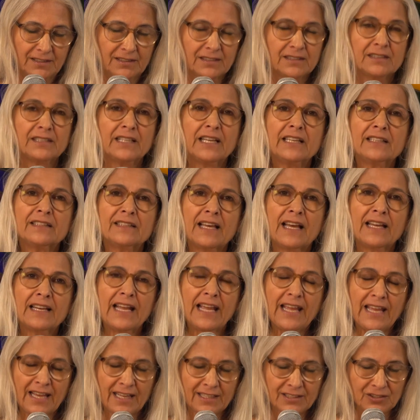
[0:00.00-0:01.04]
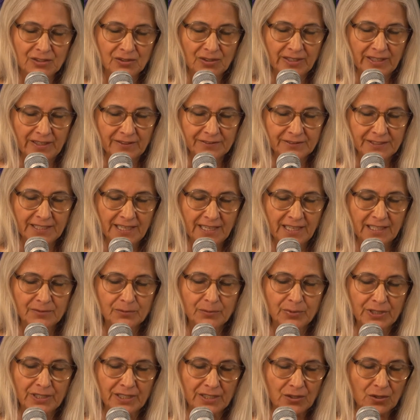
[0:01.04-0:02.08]
Take that hand, your left
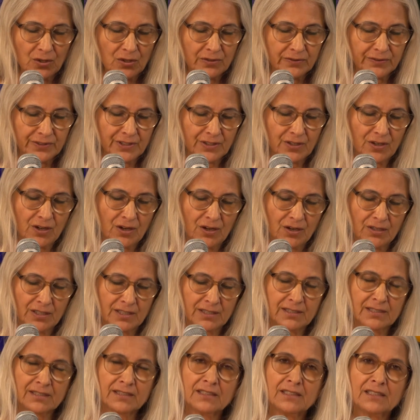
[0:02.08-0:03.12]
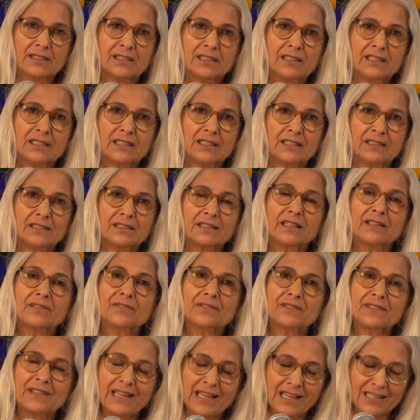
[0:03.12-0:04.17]
hand, put it over your heart, and give
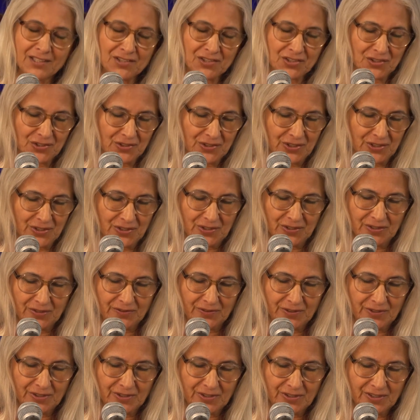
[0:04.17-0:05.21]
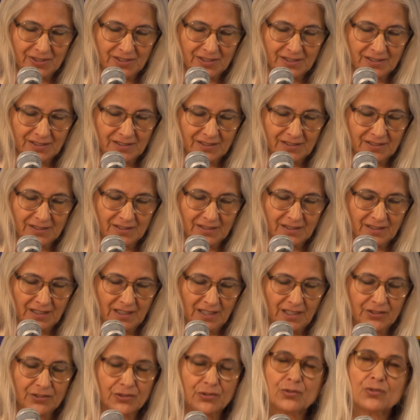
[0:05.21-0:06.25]
thanks to the universe
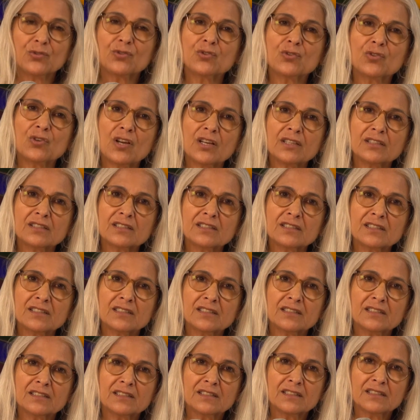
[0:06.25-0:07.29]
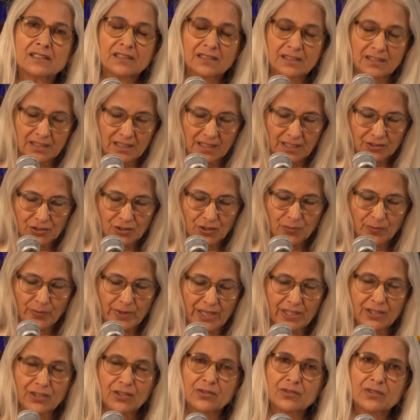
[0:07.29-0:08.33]
as you trust and you
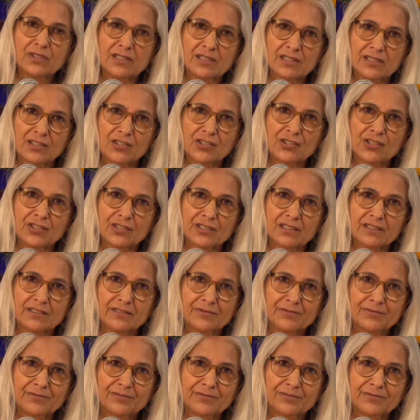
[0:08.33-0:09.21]
make your decision.